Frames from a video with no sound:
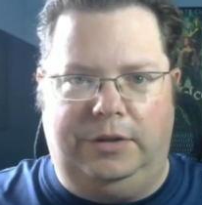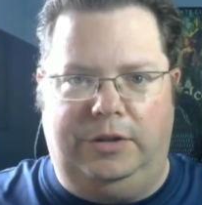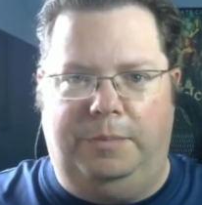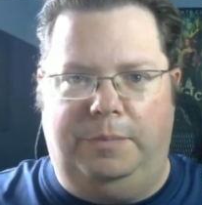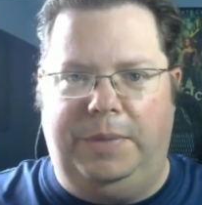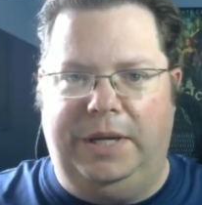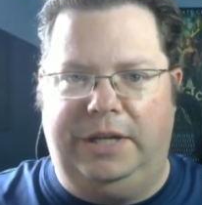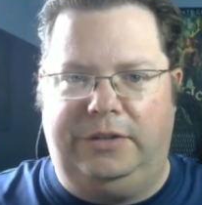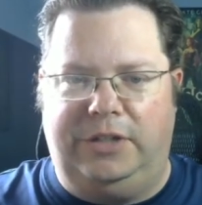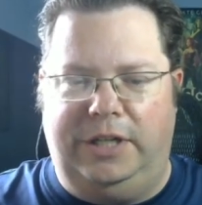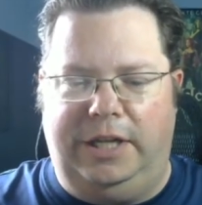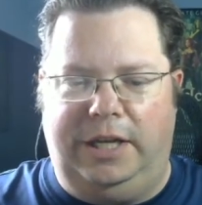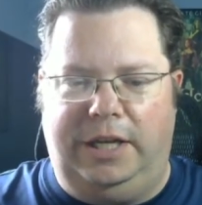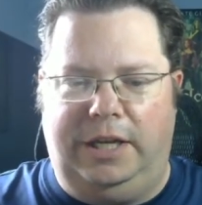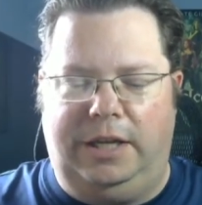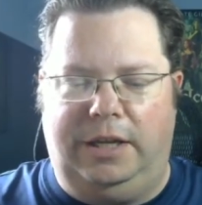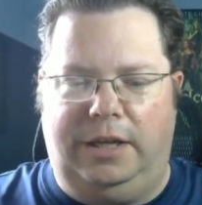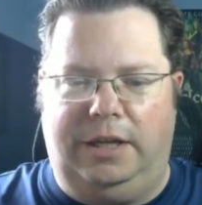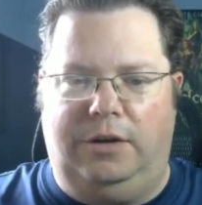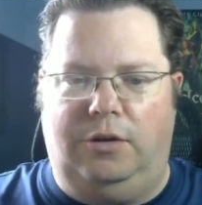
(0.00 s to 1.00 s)

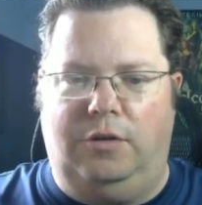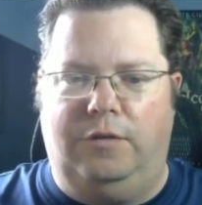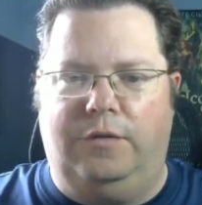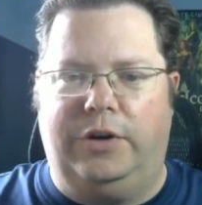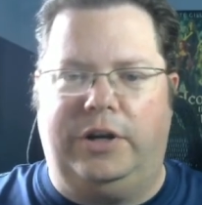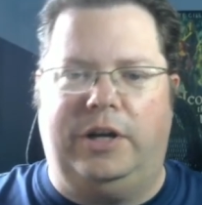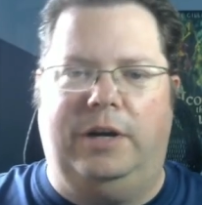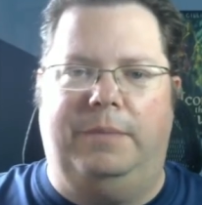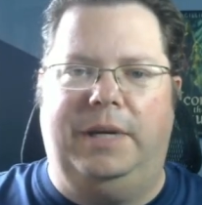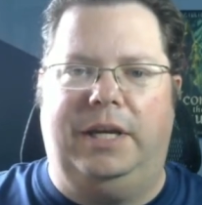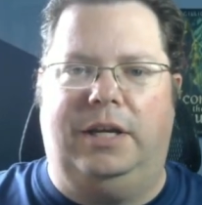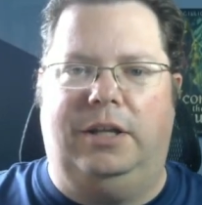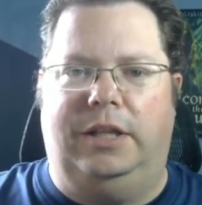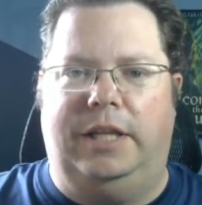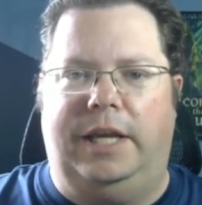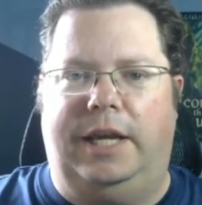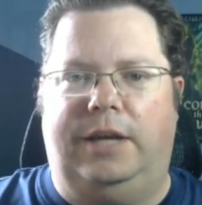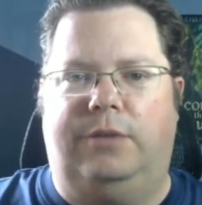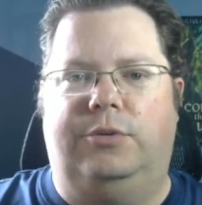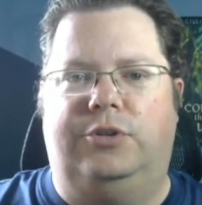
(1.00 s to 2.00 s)
depicting overcoming a
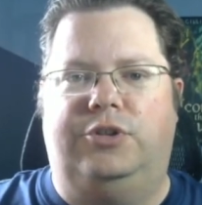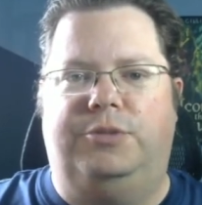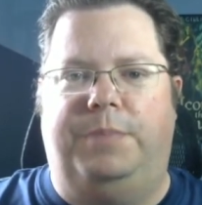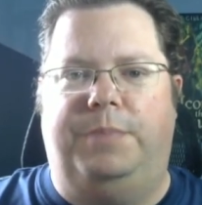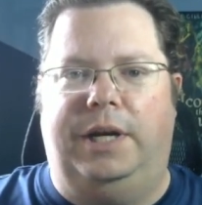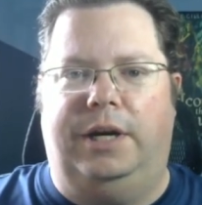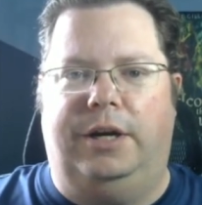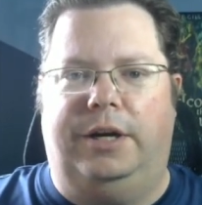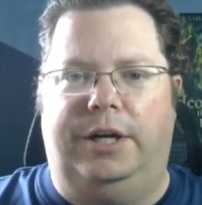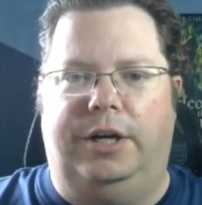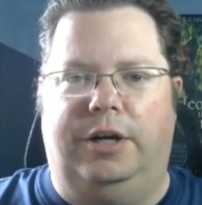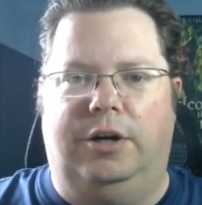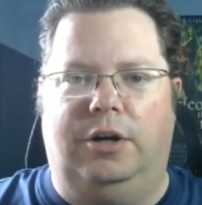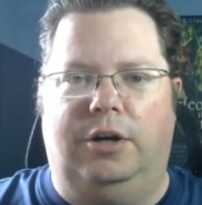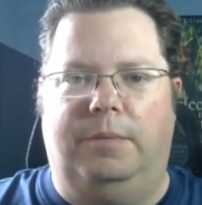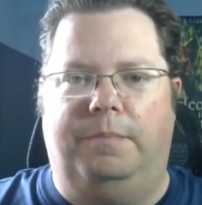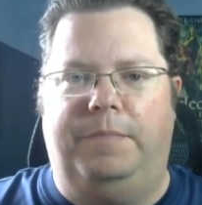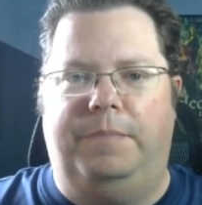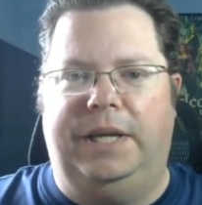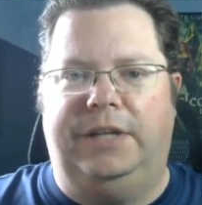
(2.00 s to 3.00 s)
language
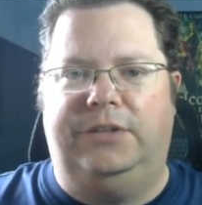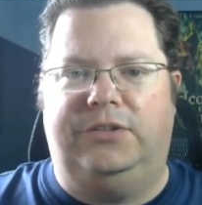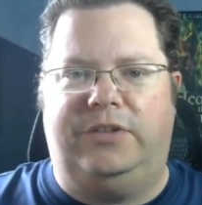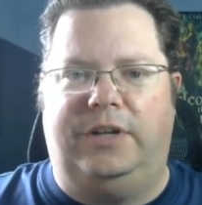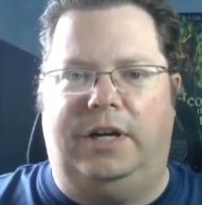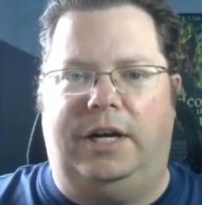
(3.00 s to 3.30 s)
barrier based